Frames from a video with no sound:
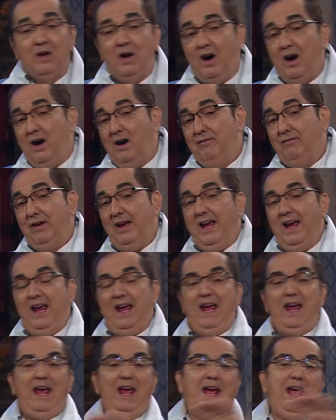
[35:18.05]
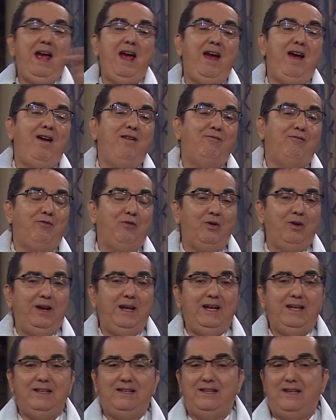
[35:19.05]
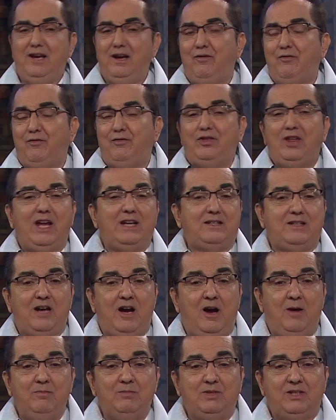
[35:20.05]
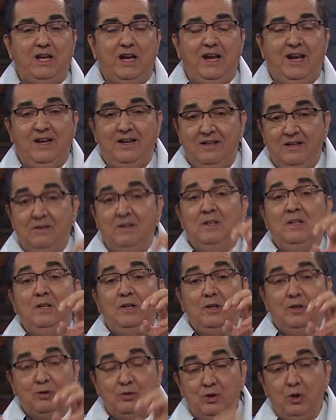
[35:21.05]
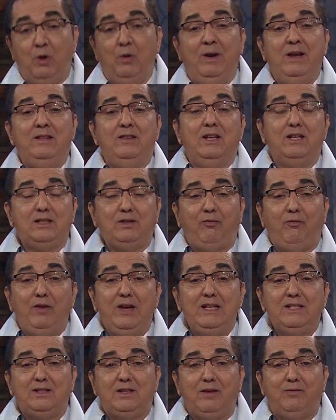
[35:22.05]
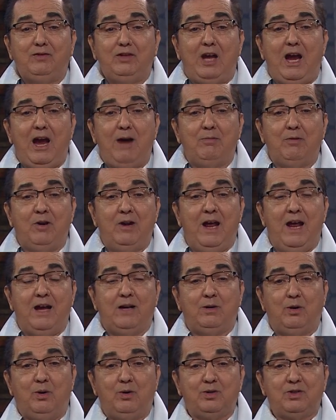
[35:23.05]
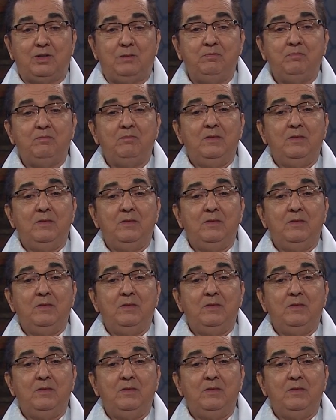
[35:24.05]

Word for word: of every gift that comes in during this Feast of Tabernacles.